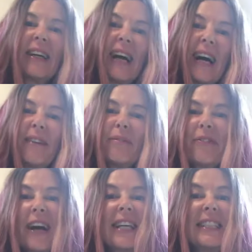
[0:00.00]
I'm
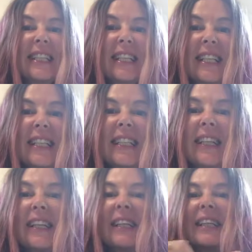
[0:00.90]
finding
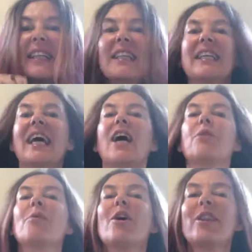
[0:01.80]
now
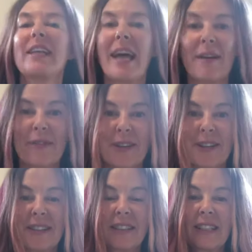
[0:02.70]
more than
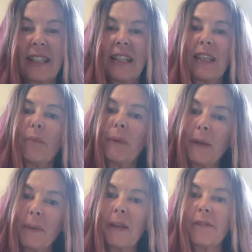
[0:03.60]
ever that
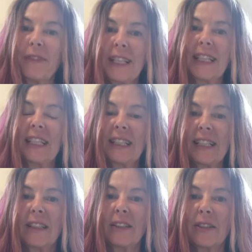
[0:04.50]
people are feeling a
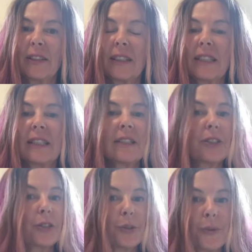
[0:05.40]
little
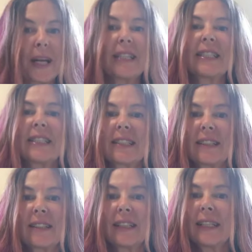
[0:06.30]
stressed,
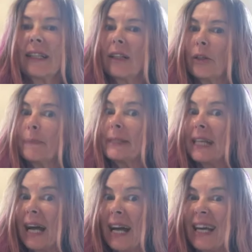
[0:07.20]
a little
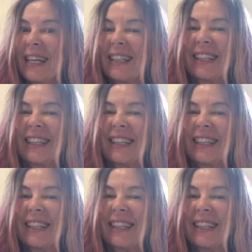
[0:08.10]
uptight,